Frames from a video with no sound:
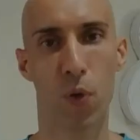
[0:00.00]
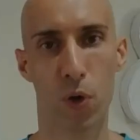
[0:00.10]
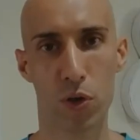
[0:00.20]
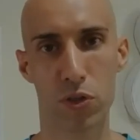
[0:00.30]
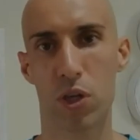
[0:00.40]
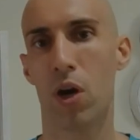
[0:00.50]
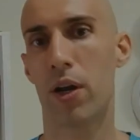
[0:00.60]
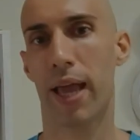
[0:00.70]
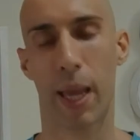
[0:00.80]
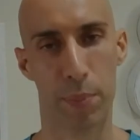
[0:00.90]
Focus
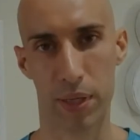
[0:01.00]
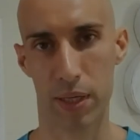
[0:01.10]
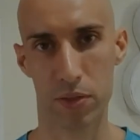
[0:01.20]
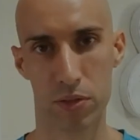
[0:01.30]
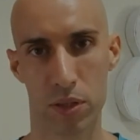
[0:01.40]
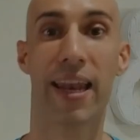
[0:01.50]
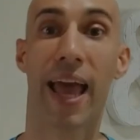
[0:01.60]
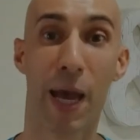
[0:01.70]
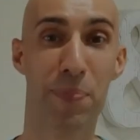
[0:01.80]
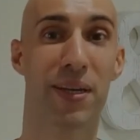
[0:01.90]
on happiness. And
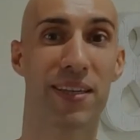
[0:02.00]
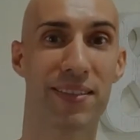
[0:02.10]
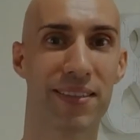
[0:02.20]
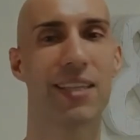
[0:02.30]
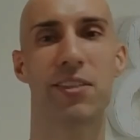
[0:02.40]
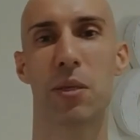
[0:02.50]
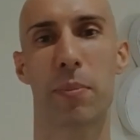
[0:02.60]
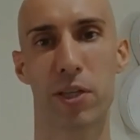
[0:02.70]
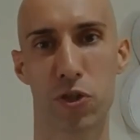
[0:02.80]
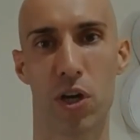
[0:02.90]
happiness is
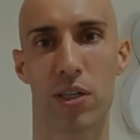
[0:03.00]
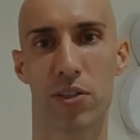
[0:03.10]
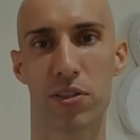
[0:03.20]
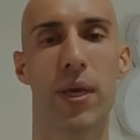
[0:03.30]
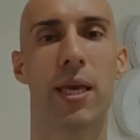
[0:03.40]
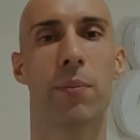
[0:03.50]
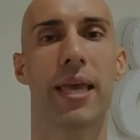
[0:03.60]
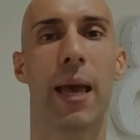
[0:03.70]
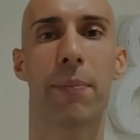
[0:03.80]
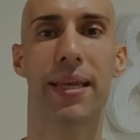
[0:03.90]
simply a choice. We can be
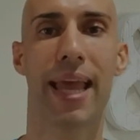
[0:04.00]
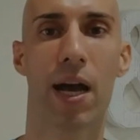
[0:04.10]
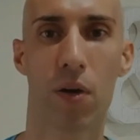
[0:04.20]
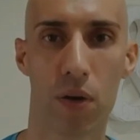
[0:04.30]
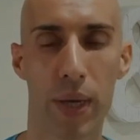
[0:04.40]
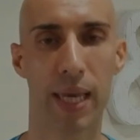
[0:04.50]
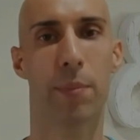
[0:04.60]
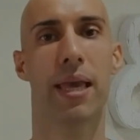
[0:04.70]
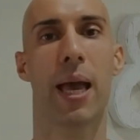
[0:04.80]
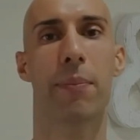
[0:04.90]
happy now. We can
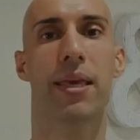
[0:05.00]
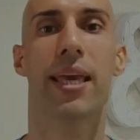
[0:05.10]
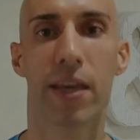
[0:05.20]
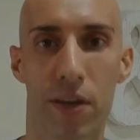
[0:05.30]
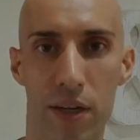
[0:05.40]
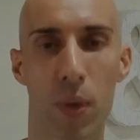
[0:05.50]
be happy here.